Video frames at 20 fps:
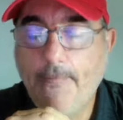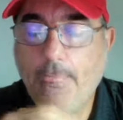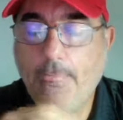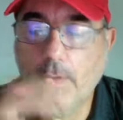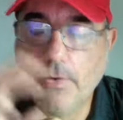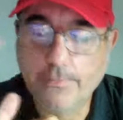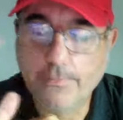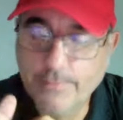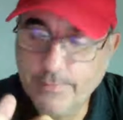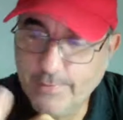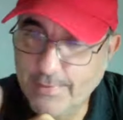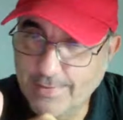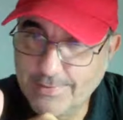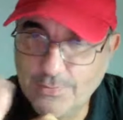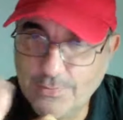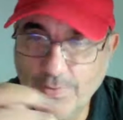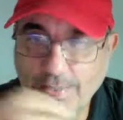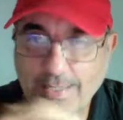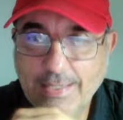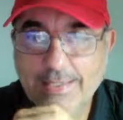or
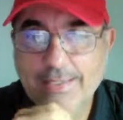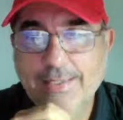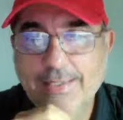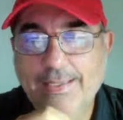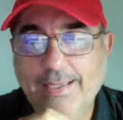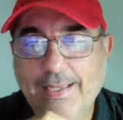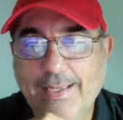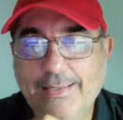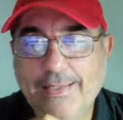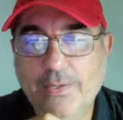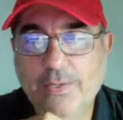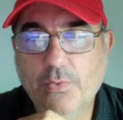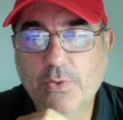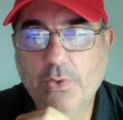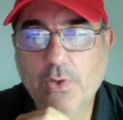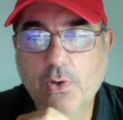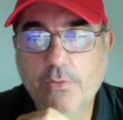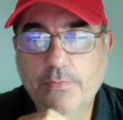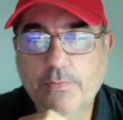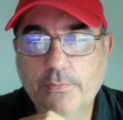next week, and then we'll
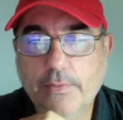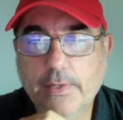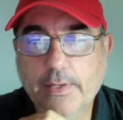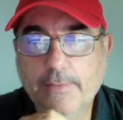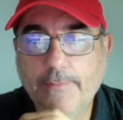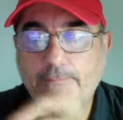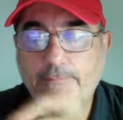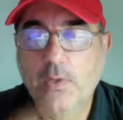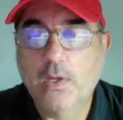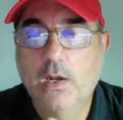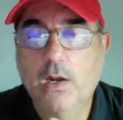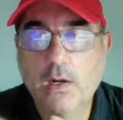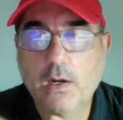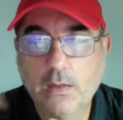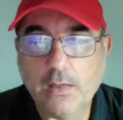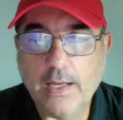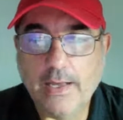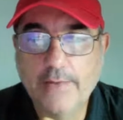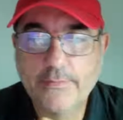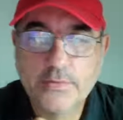go from there. Our
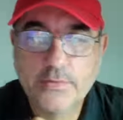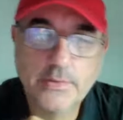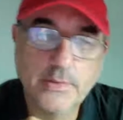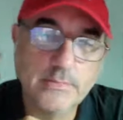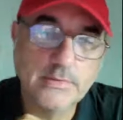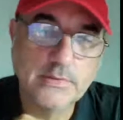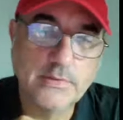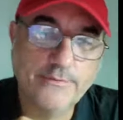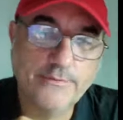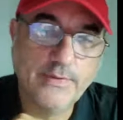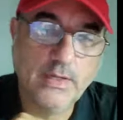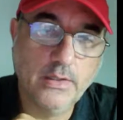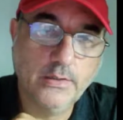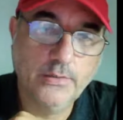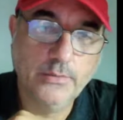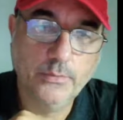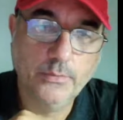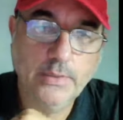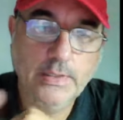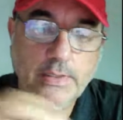live stream is the
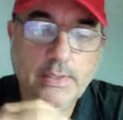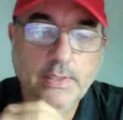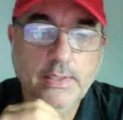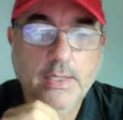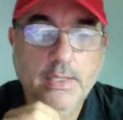following week.